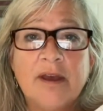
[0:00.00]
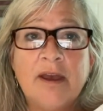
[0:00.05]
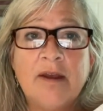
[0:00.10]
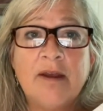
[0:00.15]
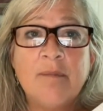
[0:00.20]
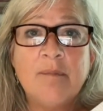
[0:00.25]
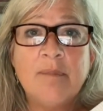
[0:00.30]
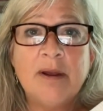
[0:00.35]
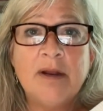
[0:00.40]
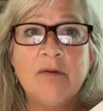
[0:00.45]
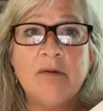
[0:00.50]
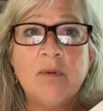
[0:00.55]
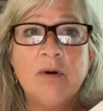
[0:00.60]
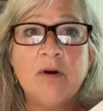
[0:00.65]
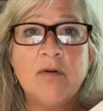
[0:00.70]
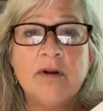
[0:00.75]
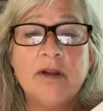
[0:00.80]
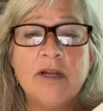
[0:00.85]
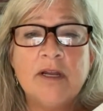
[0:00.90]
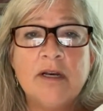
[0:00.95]
and Ben
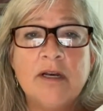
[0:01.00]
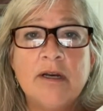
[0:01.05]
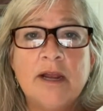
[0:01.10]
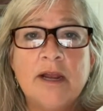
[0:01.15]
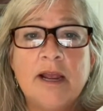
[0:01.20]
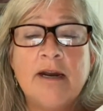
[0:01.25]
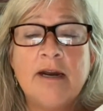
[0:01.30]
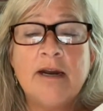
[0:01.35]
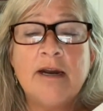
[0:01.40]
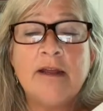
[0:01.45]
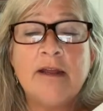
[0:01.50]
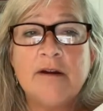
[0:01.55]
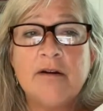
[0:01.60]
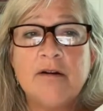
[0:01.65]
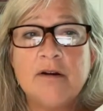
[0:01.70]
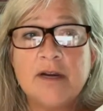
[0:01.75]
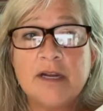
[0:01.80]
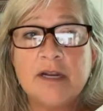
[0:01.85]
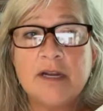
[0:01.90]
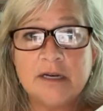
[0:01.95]
wrote in any that
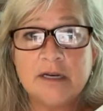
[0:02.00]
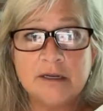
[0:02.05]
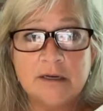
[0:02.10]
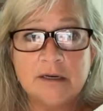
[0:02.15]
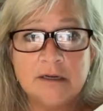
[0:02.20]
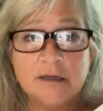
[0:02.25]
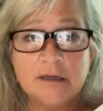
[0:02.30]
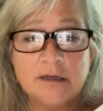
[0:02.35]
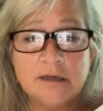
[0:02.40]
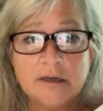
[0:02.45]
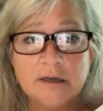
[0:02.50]
are needed.